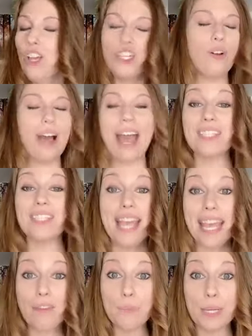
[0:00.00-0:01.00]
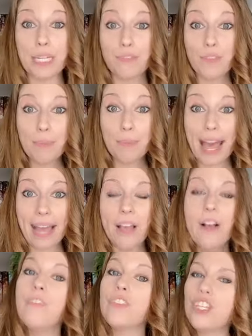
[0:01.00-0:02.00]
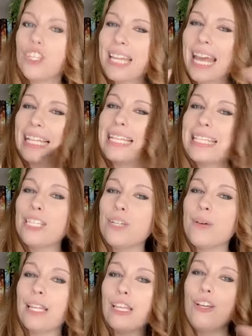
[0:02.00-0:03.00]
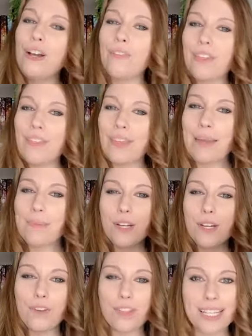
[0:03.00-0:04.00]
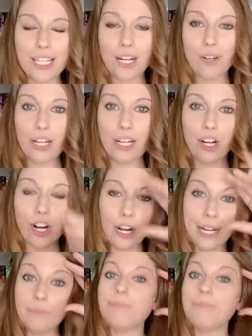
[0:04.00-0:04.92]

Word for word: You don't have to take everybody's feedback. You just got to listen to it, look for themes, look for things that are reoccurring,